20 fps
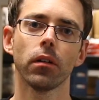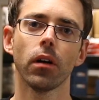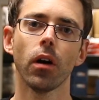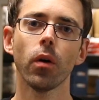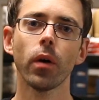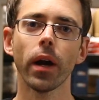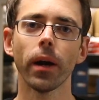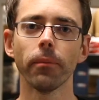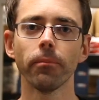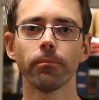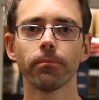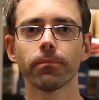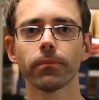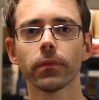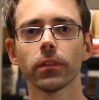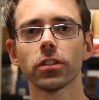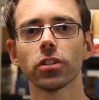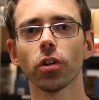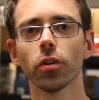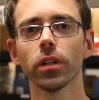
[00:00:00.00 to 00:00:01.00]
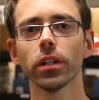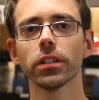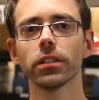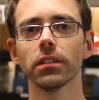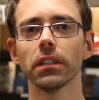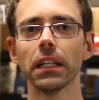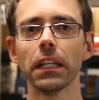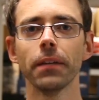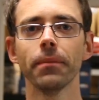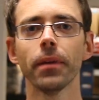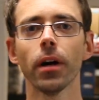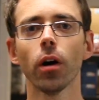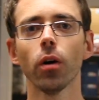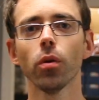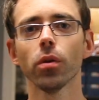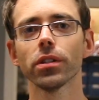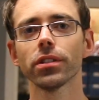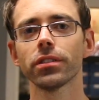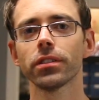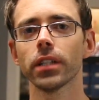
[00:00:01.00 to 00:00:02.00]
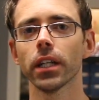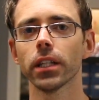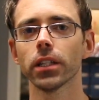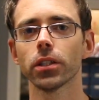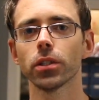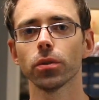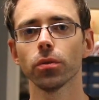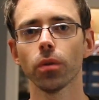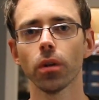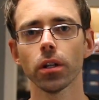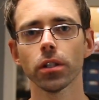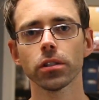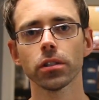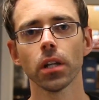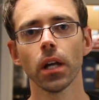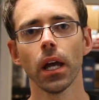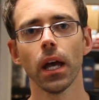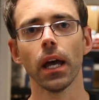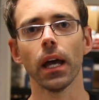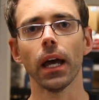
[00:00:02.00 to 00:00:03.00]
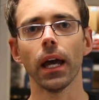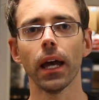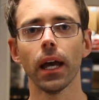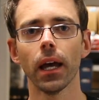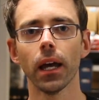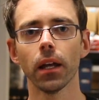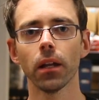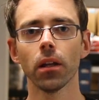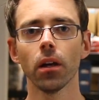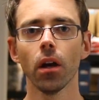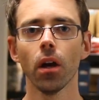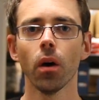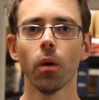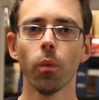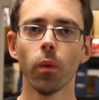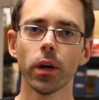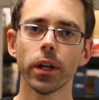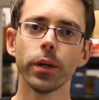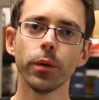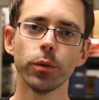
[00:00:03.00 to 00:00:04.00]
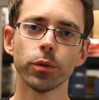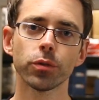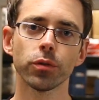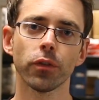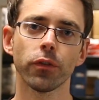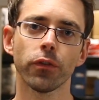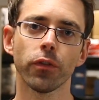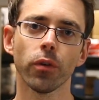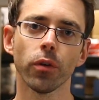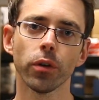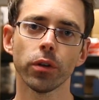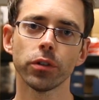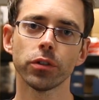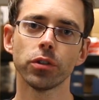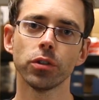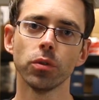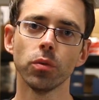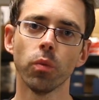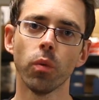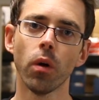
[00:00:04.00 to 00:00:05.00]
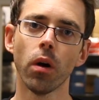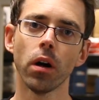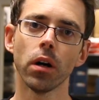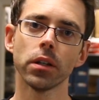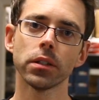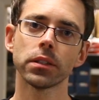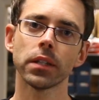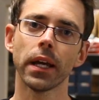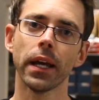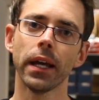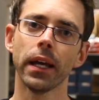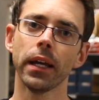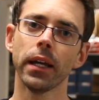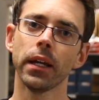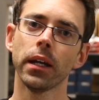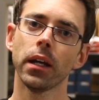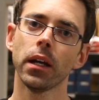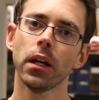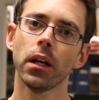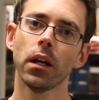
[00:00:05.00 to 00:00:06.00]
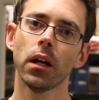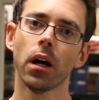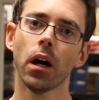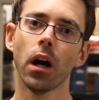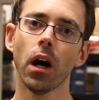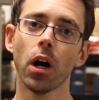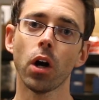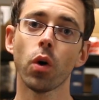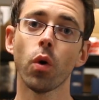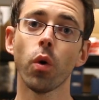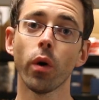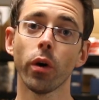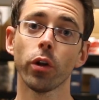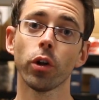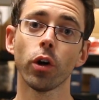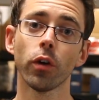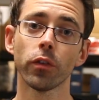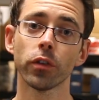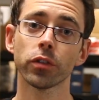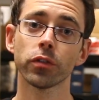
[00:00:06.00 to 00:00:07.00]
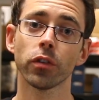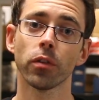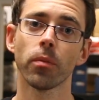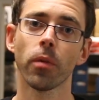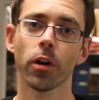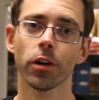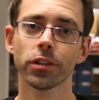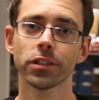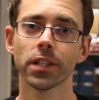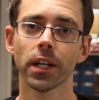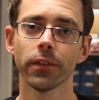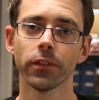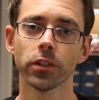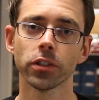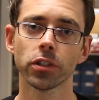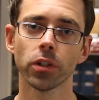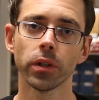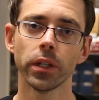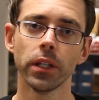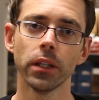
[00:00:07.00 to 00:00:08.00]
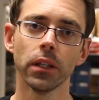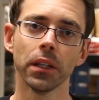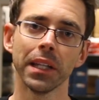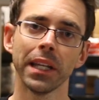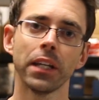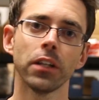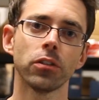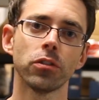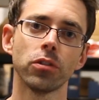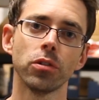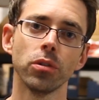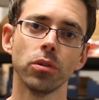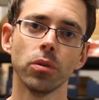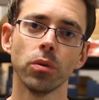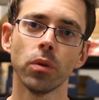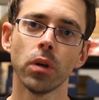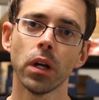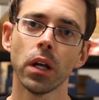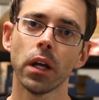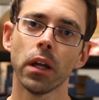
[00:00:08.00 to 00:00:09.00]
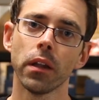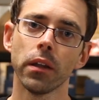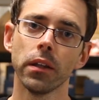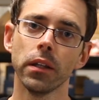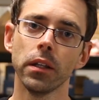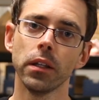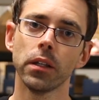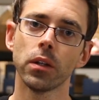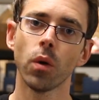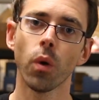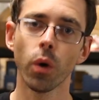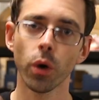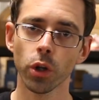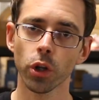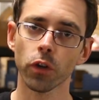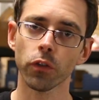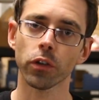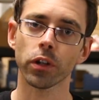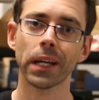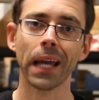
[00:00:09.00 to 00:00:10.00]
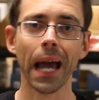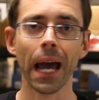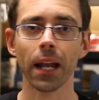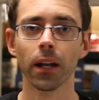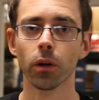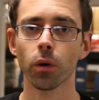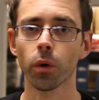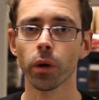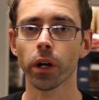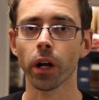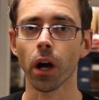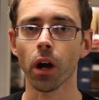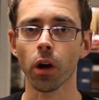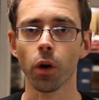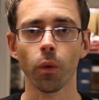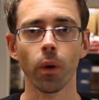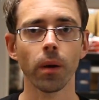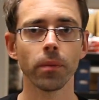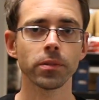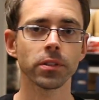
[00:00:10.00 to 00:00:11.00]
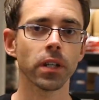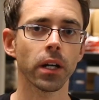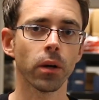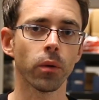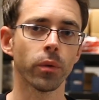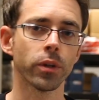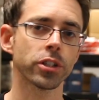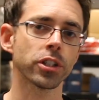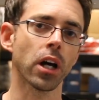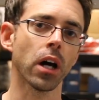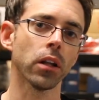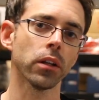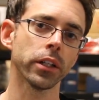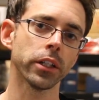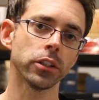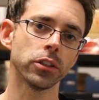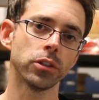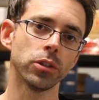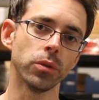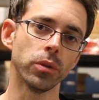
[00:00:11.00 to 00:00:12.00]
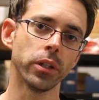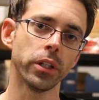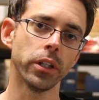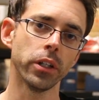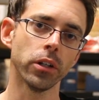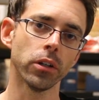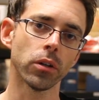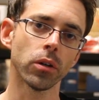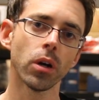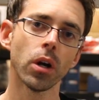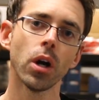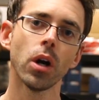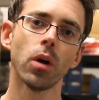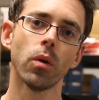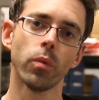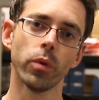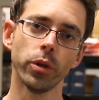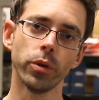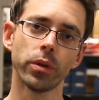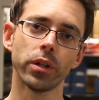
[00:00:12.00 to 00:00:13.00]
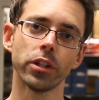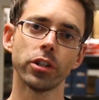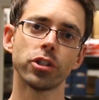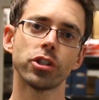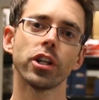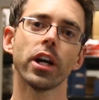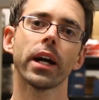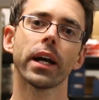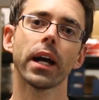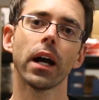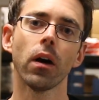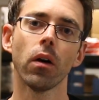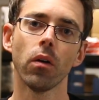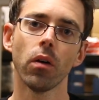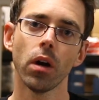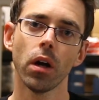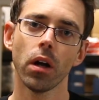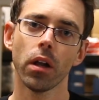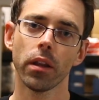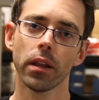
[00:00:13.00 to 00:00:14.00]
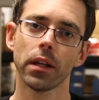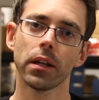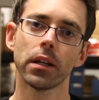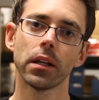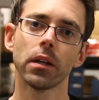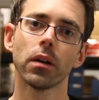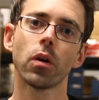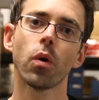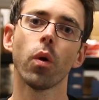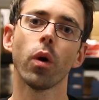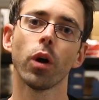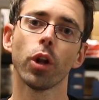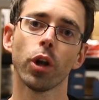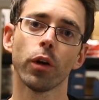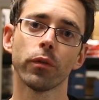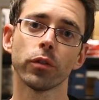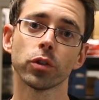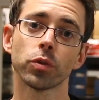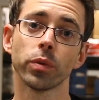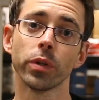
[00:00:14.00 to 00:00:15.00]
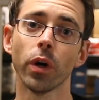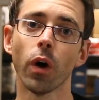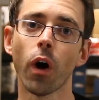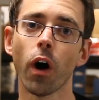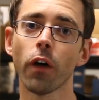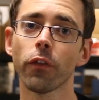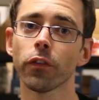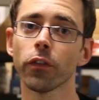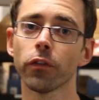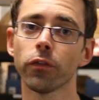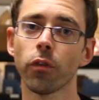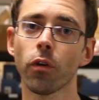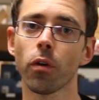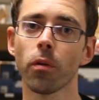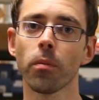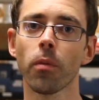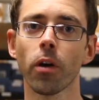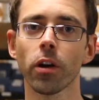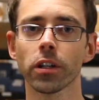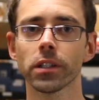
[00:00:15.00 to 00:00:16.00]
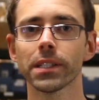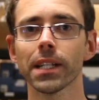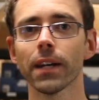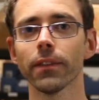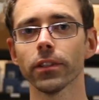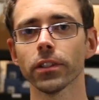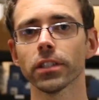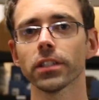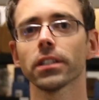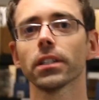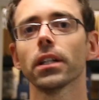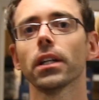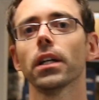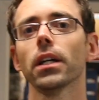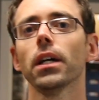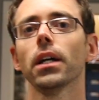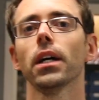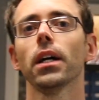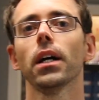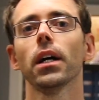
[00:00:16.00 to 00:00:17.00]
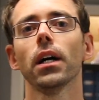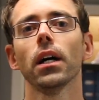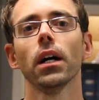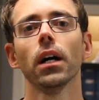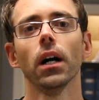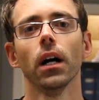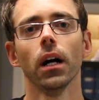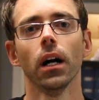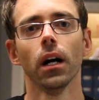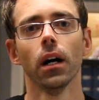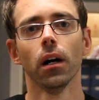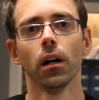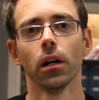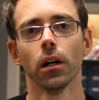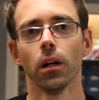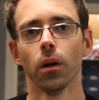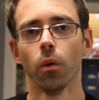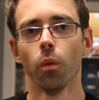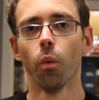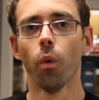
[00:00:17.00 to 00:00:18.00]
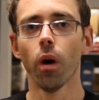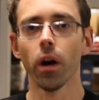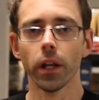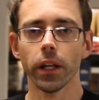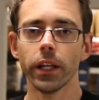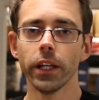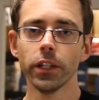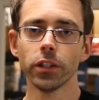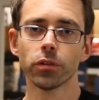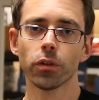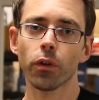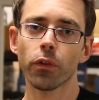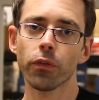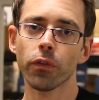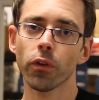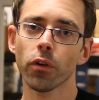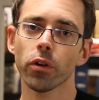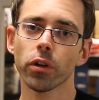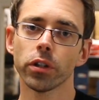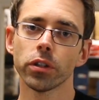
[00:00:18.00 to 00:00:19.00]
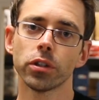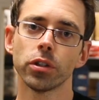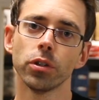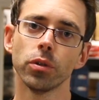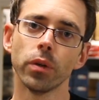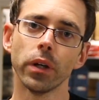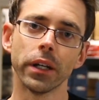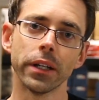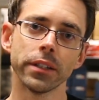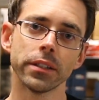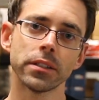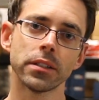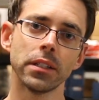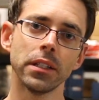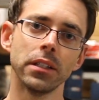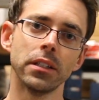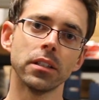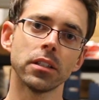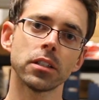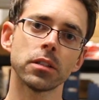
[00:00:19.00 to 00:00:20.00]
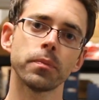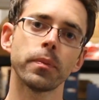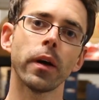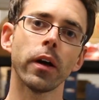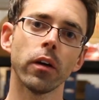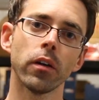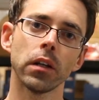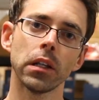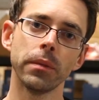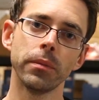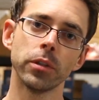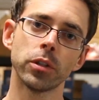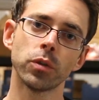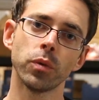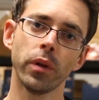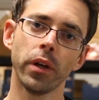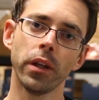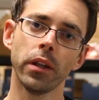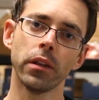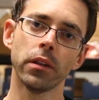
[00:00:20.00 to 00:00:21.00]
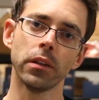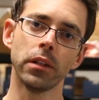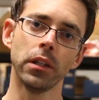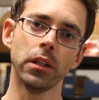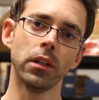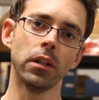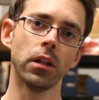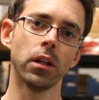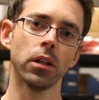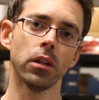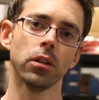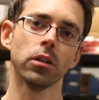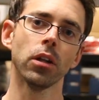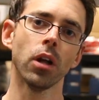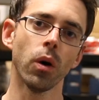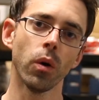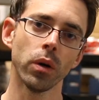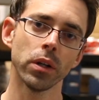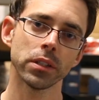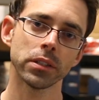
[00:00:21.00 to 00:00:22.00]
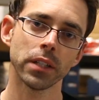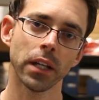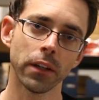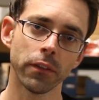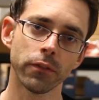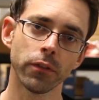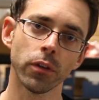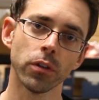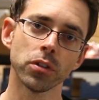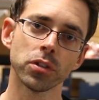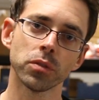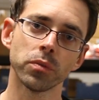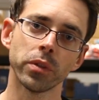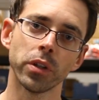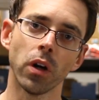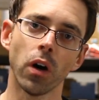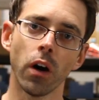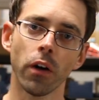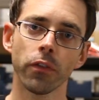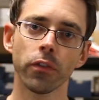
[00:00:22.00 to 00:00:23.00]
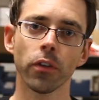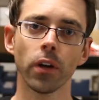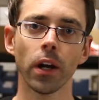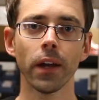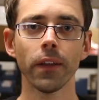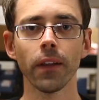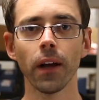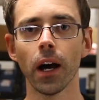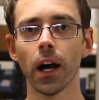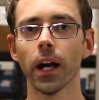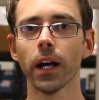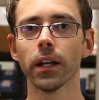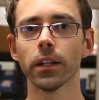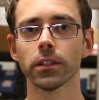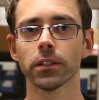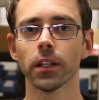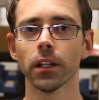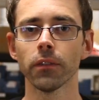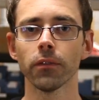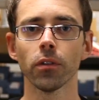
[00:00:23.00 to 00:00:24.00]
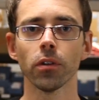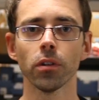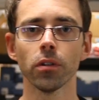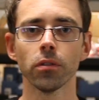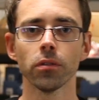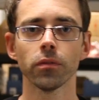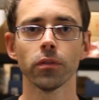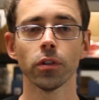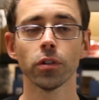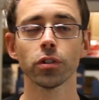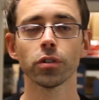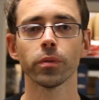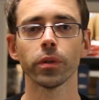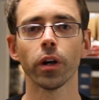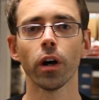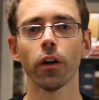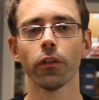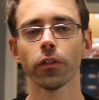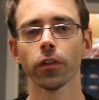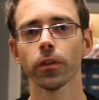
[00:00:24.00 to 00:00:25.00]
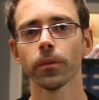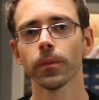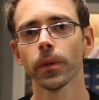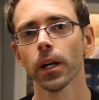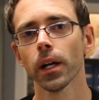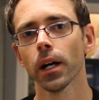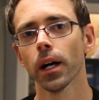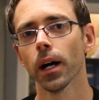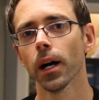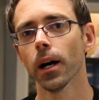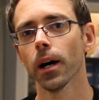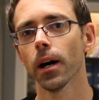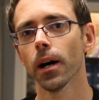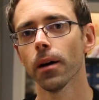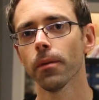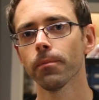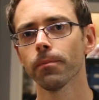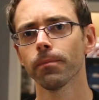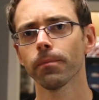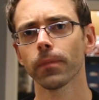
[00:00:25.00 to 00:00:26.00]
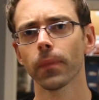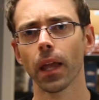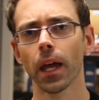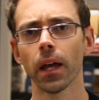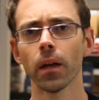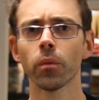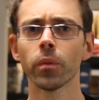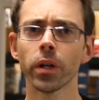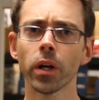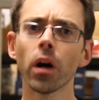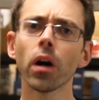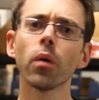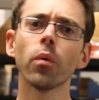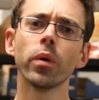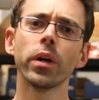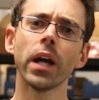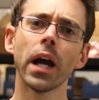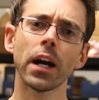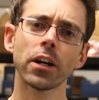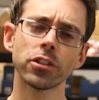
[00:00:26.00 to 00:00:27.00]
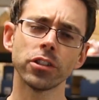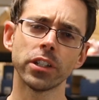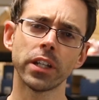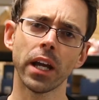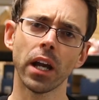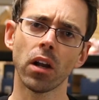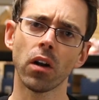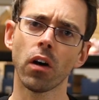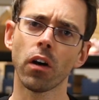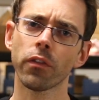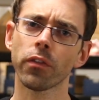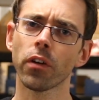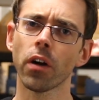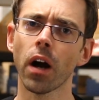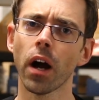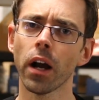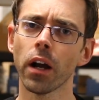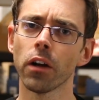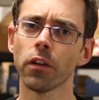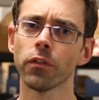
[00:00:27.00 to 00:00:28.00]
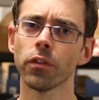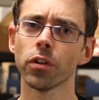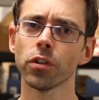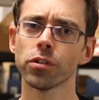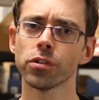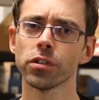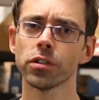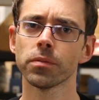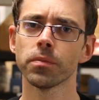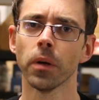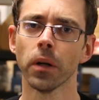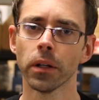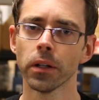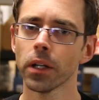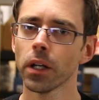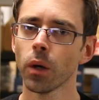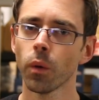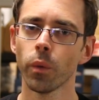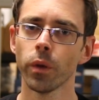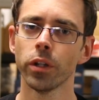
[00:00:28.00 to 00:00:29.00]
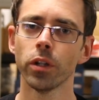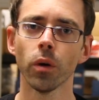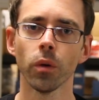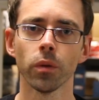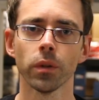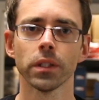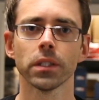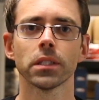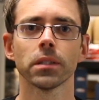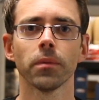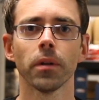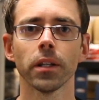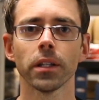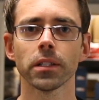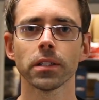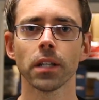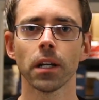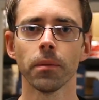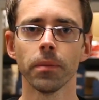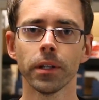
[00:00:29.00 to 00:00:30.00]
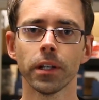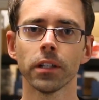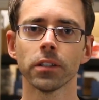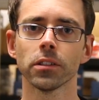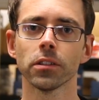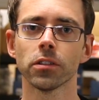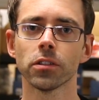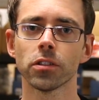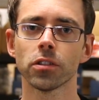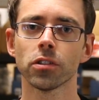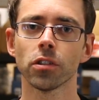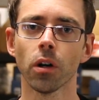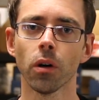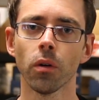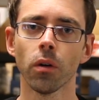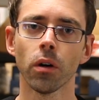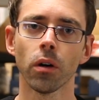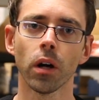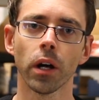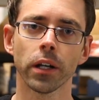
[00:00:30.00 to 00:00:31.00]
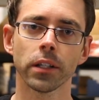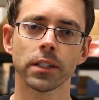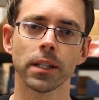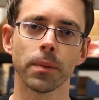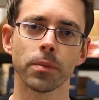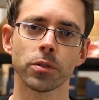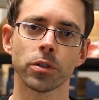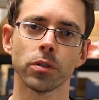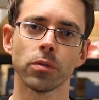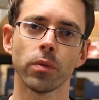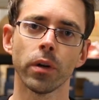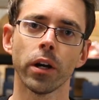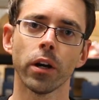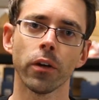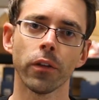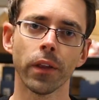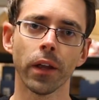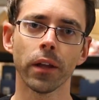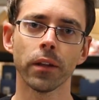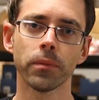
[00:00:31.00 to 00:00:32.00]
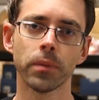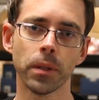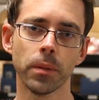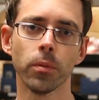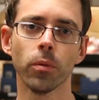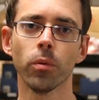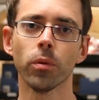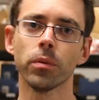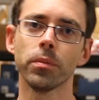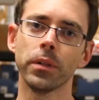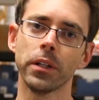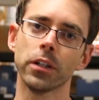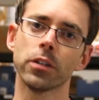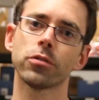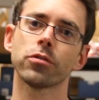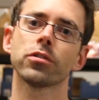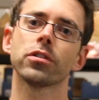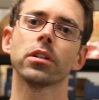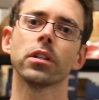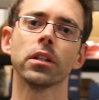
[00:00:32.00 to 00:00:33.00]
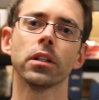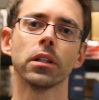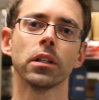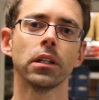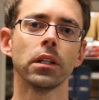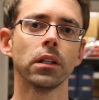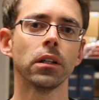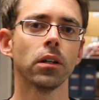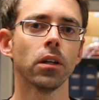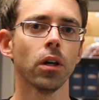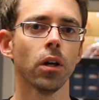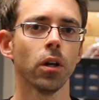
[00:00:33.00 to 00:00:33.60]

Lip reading: Okay, so this email was sent to us, and what he was referring to was a coilovers for Mark 7. So he linked to the coilover category on our website, which I'll link to here, where you can check out the coilovers we offer for Mark 7s. What he's referring to is the disparity between the lowest end version we offer and the highest end version we offer. And we actually can offer higher versions, but we don't list them on the site because it's so exceptionally rare that people would be interested in the